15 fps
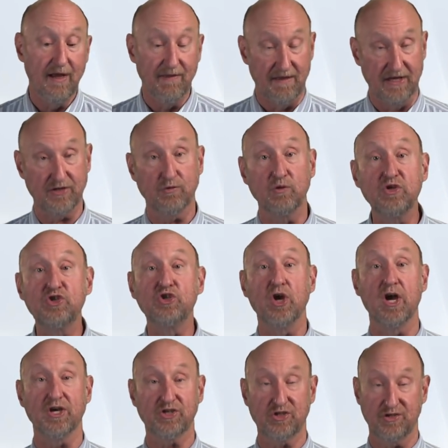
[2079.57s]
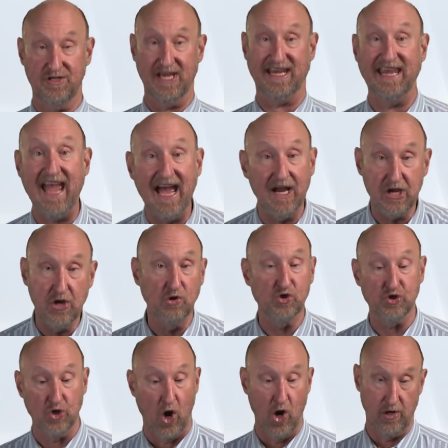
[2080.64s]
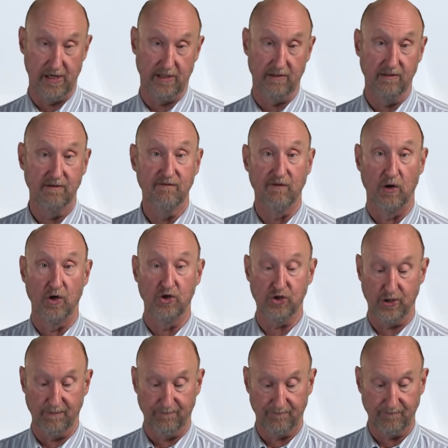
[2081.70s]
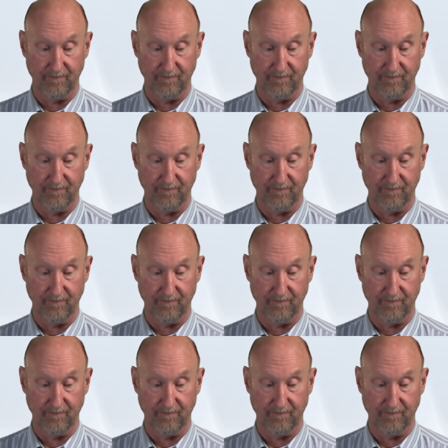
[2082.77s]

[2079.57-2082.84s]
This was just the get you started version.